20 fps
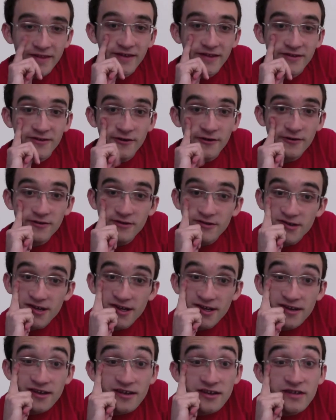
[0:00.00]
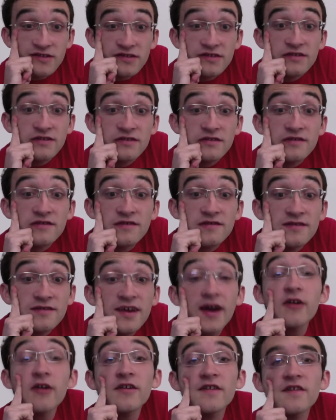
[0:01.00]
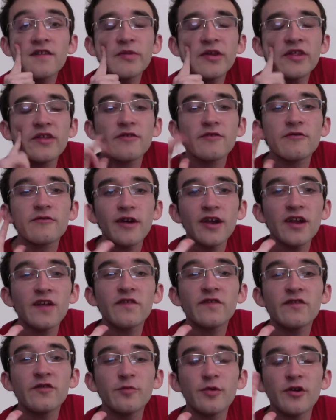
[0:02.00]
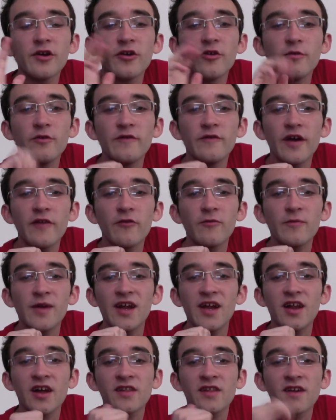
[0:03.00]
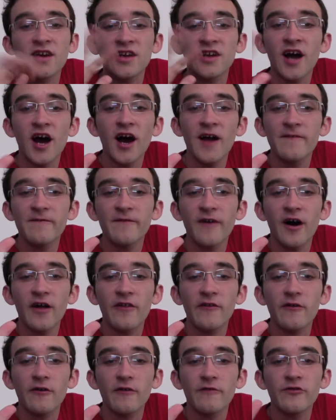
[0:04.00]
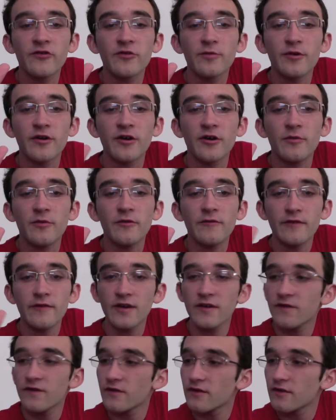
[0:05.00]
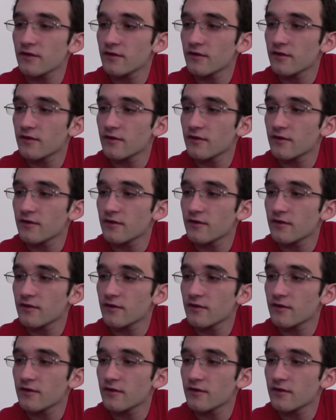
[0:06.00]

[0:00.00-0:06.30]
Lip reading: The Dark Knight is touted to be the greatest superhero movie ever made, like the godfather of superhero movies.